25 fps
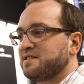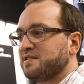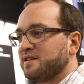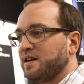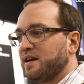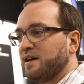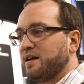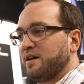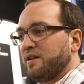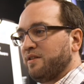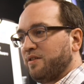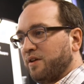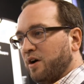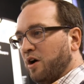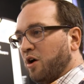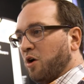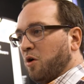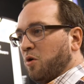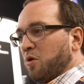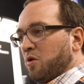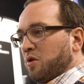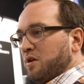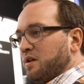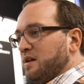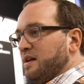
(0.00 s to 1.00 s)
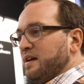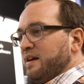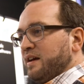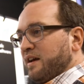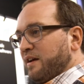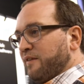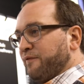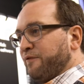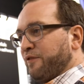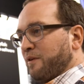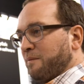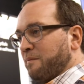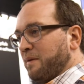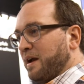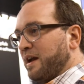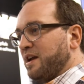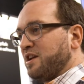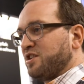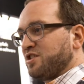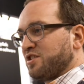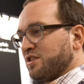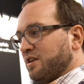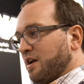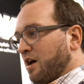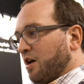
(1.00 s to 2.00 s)
the whole
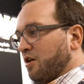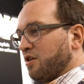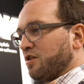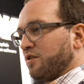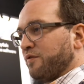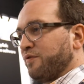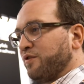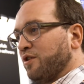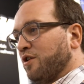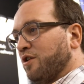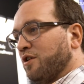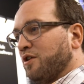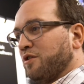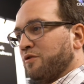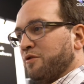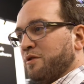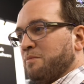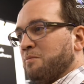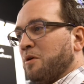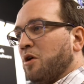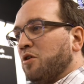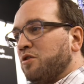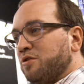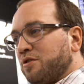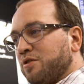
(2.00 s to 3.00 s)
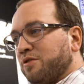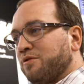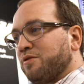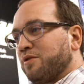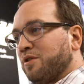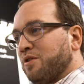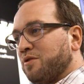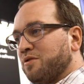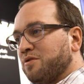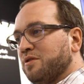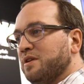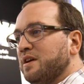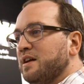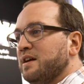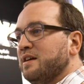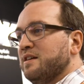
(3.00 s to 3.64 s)
information out of your remote control